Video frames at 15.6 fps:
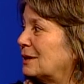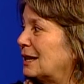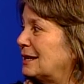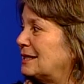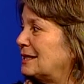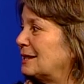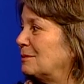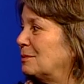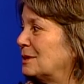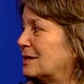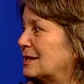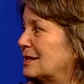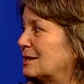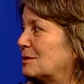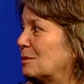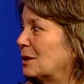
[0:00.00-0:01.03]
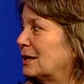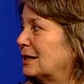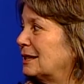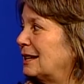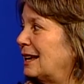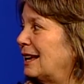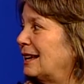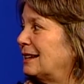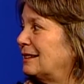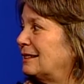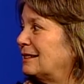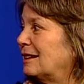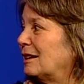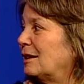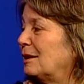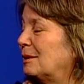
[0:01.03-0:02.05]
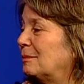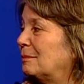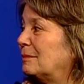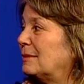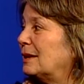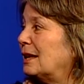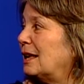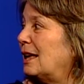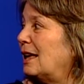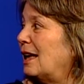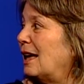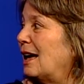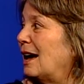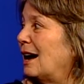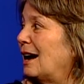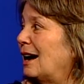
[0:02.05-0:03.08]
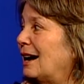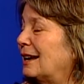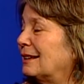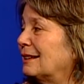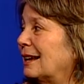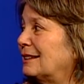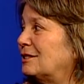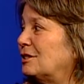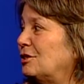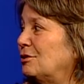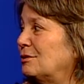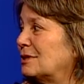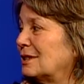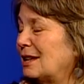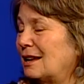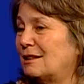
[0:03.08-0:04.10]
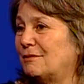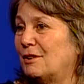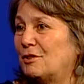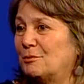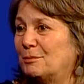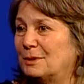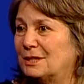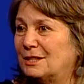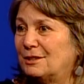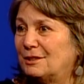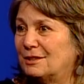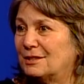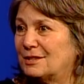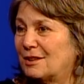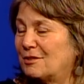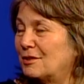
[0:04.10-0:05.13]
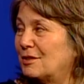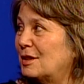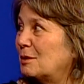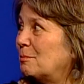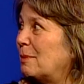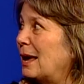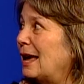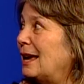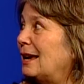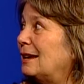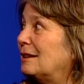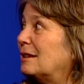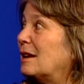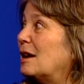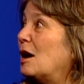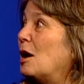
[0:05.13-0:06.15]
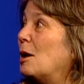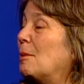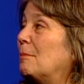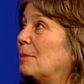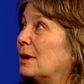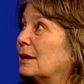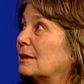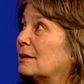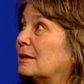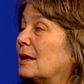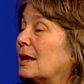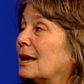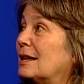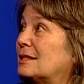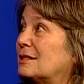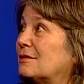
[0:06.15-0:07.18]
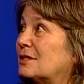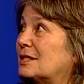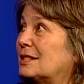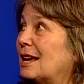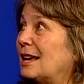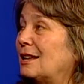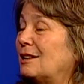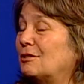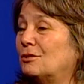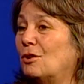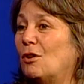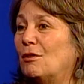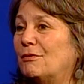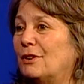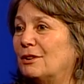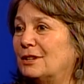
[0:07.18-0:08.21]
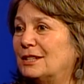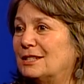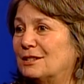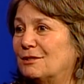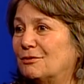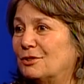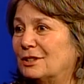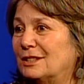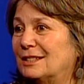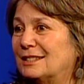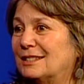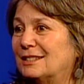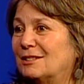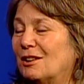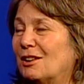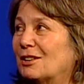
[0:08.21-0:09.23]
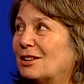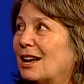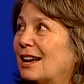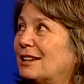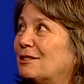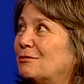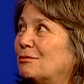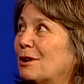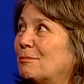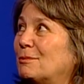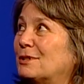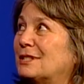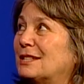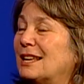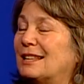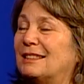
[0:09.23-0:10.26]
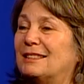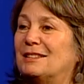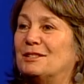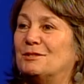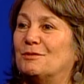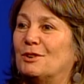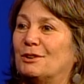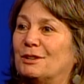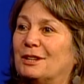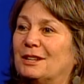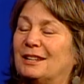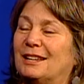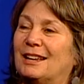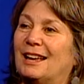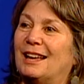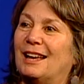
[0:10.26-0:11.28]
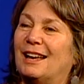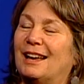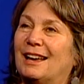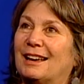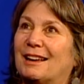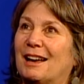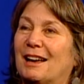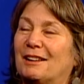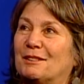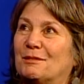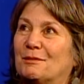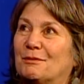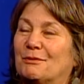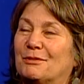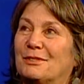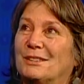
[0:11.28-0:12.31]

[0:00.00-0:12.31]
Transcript: one I did was this one, and um, I like to use a lot of other materials other than paint. But the heads of state are all very different, and all kind of represent these very kind of